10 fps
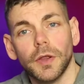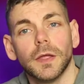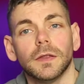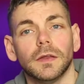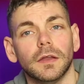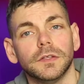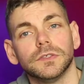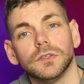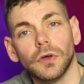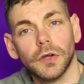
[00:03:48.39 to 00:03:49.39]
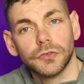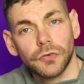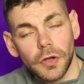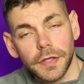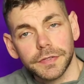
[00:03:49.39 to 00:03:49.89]
breaking it down into
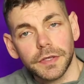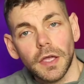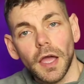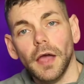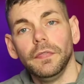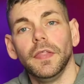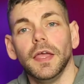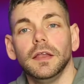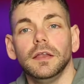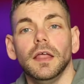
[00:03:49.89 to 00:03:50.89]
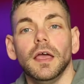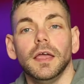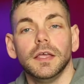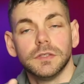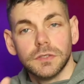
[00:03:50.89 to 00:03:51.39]
nitrite and then
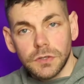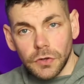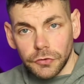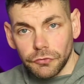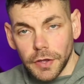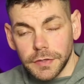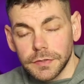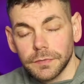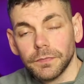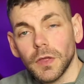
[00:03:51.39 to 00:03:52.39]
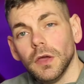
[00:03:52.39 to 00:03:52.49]
into nitrate.